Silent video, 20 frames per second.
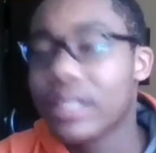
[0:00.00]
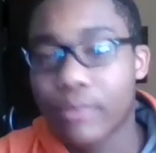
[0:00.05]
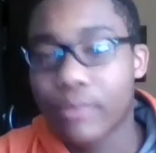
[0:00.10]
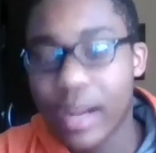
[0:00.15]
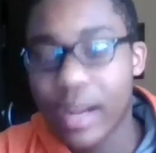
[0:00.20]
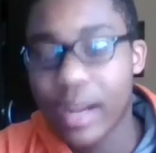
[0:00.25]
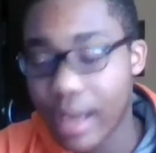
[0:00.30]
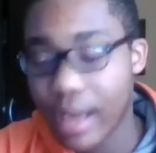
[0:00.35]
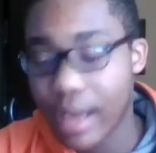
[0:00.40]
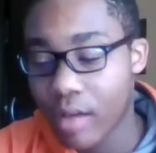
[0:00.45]
right
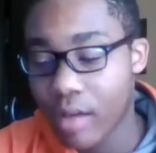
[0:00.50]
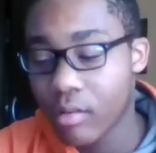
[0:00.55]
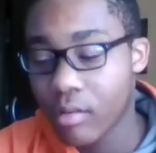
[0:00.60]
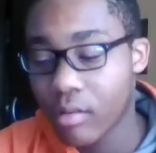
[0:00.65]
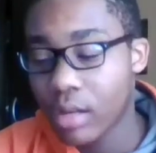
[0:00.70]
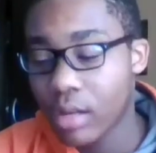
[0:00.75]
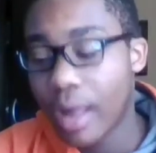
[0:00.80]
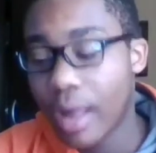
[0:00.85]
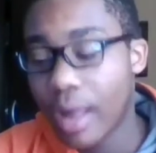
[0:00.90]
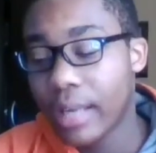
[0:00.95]
now,
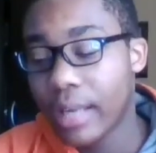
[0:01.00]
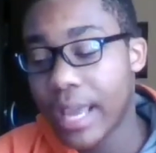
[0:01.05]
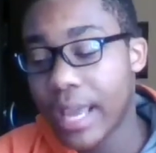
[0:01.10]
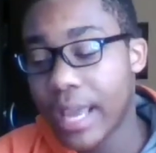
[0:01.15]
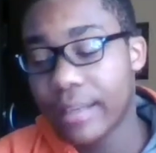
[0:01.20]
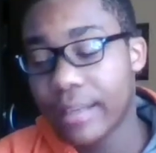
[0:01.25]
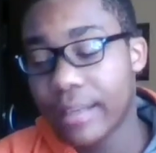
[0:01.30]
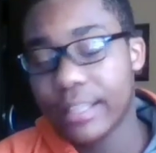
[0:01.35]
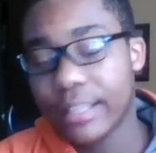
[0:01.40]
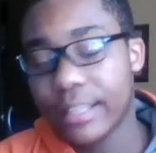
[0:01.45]

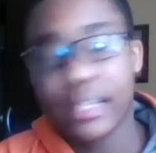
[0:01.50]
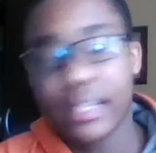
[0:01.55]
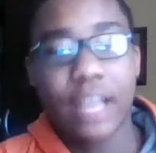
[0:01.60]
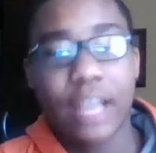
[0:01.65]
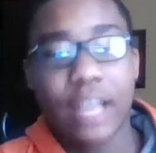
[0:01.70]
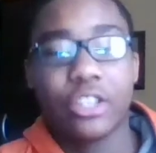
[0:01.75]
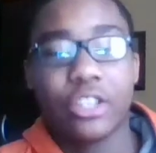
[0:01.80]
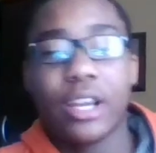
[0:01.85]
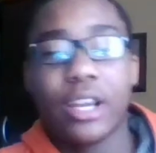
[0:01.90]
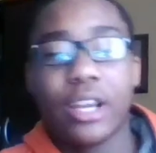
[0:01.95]
and it's not
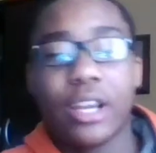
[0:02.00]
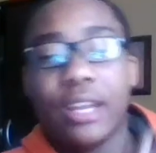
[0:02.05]
shining